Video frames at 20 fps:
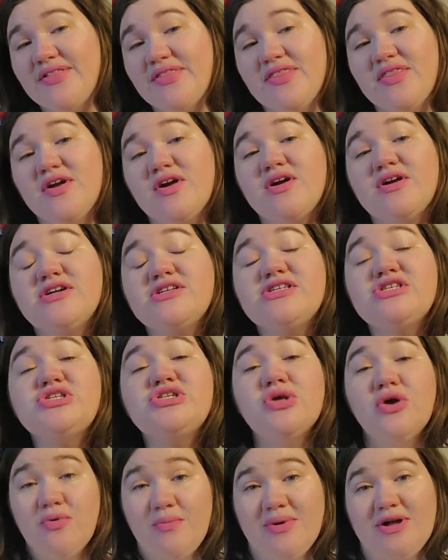there's
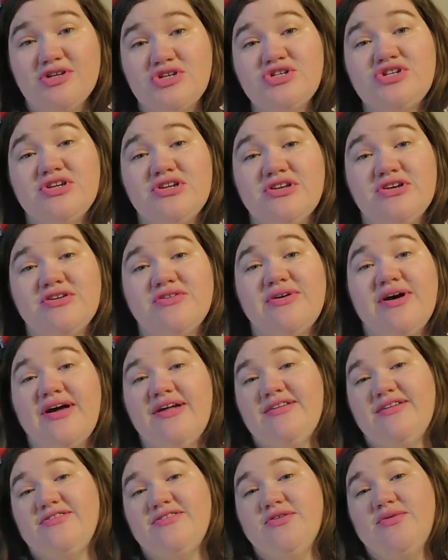so much to do at
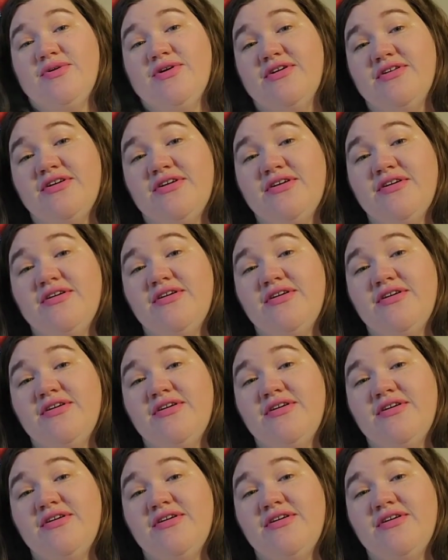Disney World.